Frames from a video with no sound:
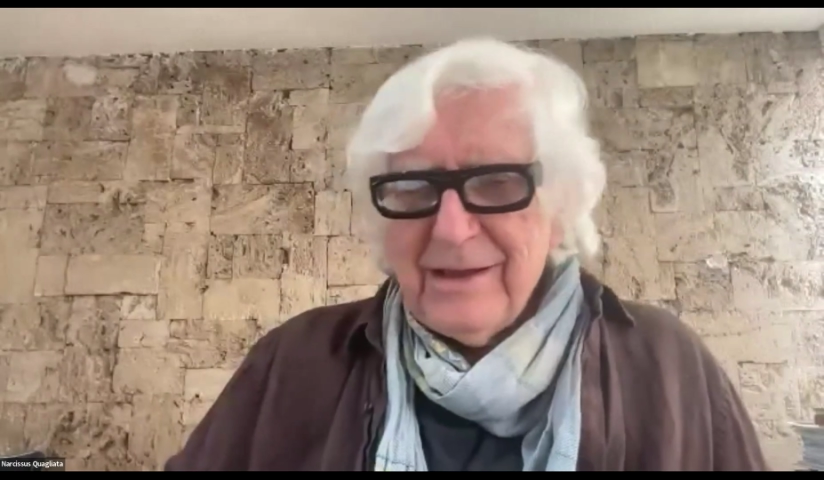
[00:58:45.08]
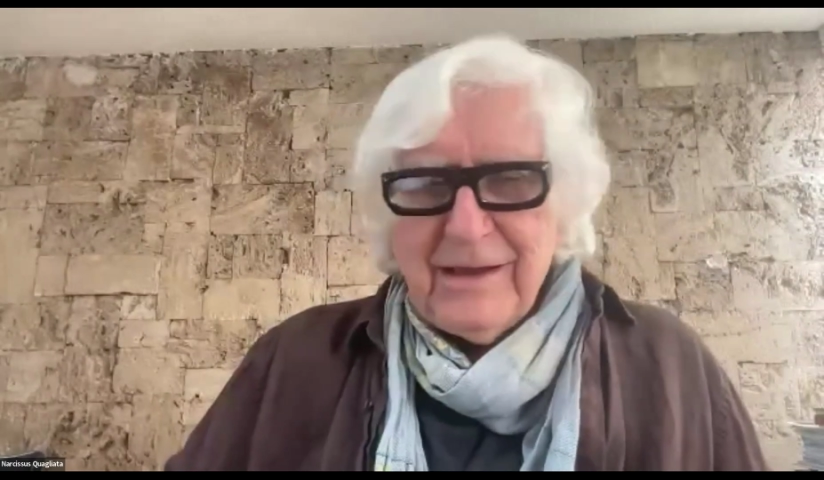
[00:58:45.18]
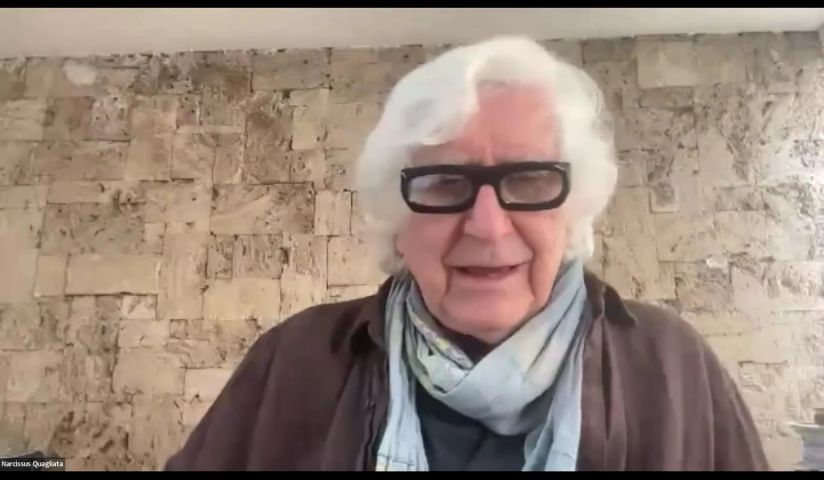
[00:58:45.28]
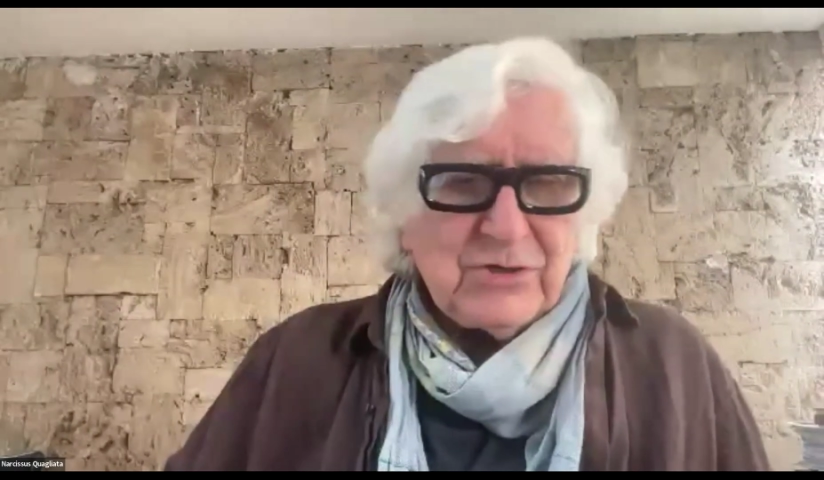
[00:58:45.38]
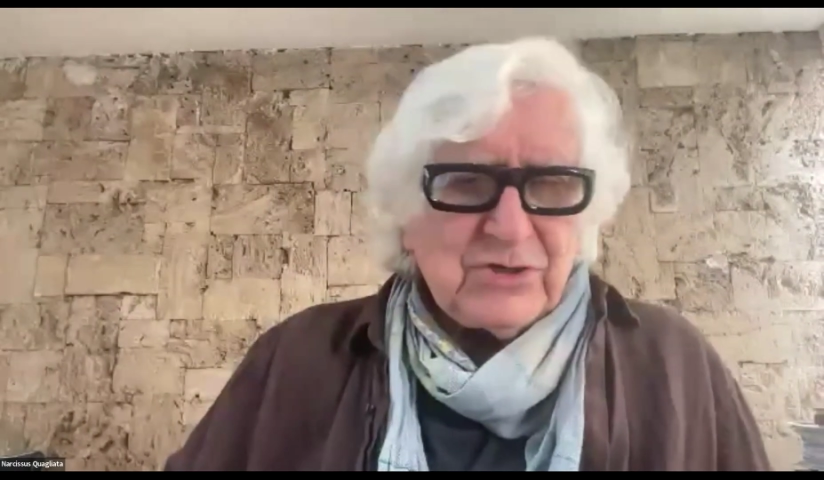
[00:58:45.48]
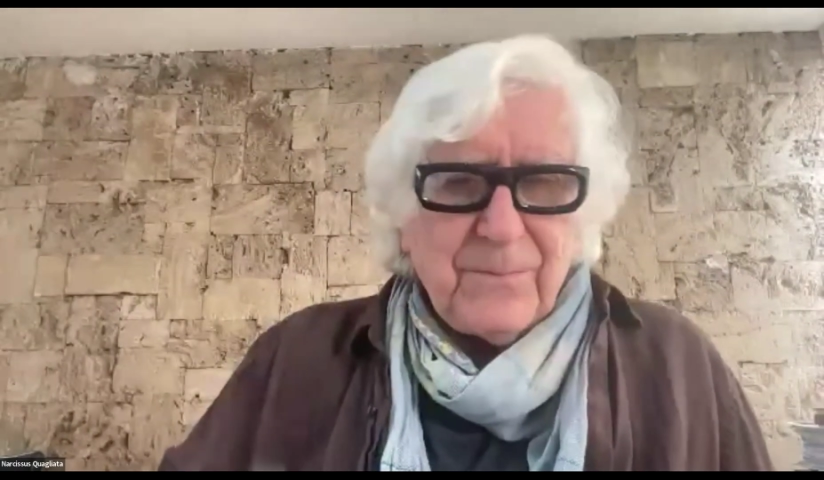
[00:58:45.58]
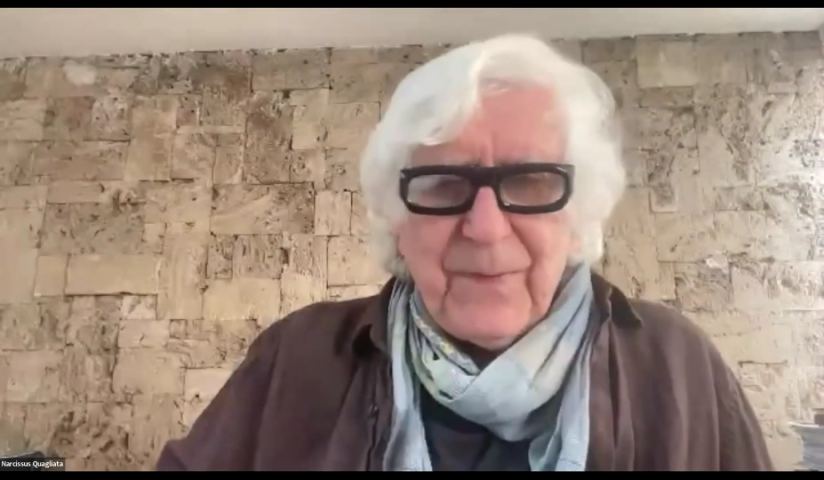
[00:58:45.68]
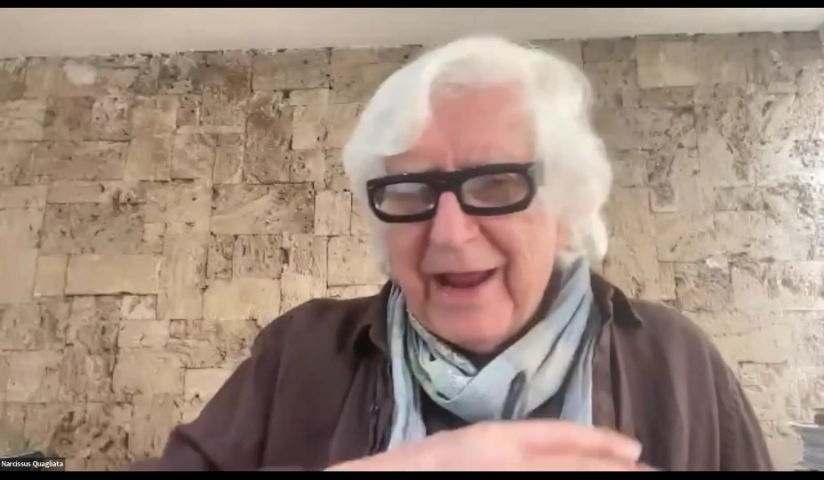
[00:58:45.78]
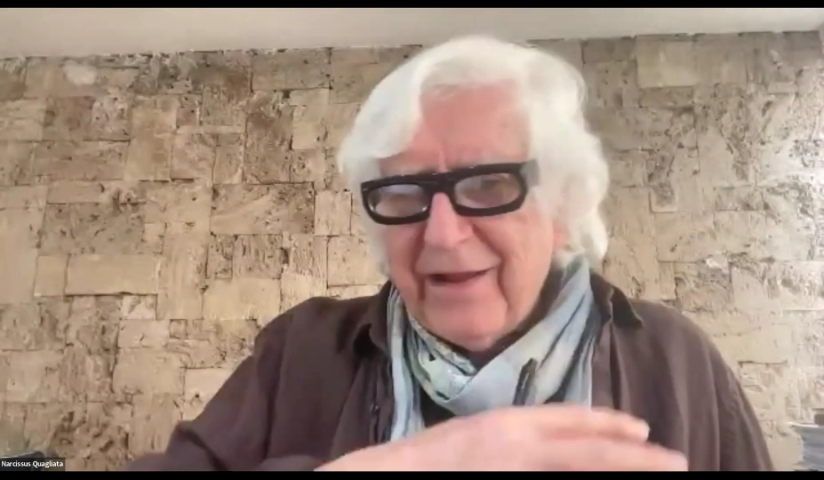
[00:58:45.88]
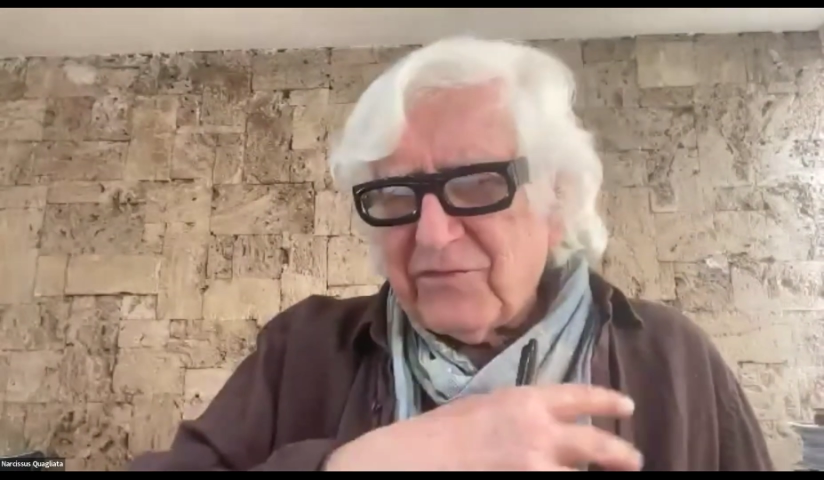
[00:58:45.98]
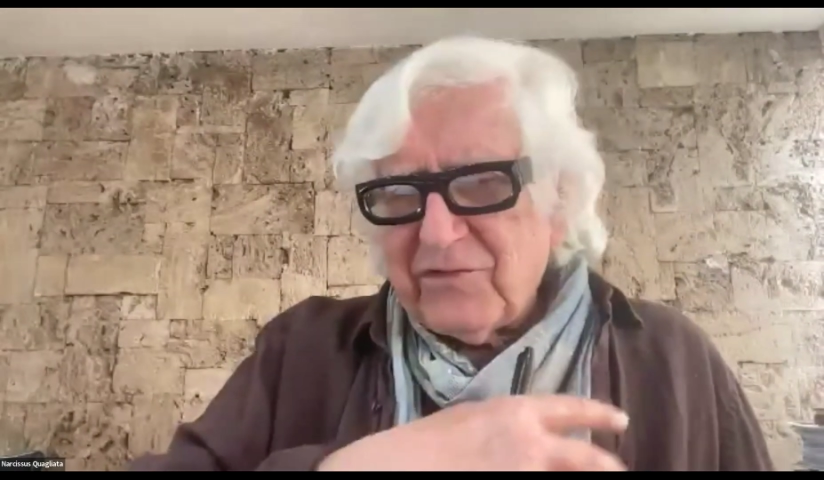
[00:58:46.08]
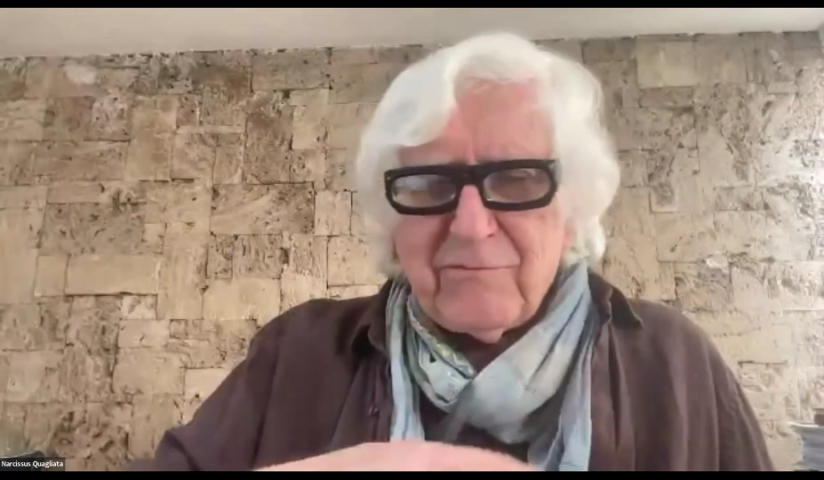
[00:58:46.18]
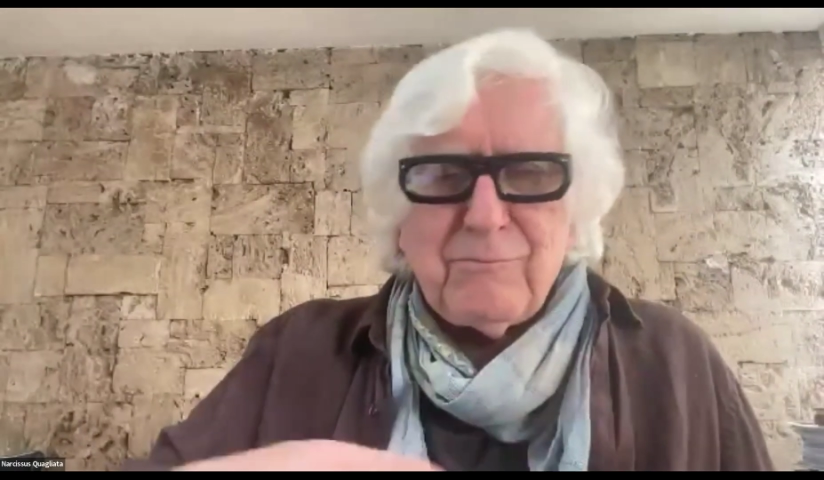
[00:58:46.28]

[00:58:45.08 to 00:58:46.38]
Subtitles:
and she paints these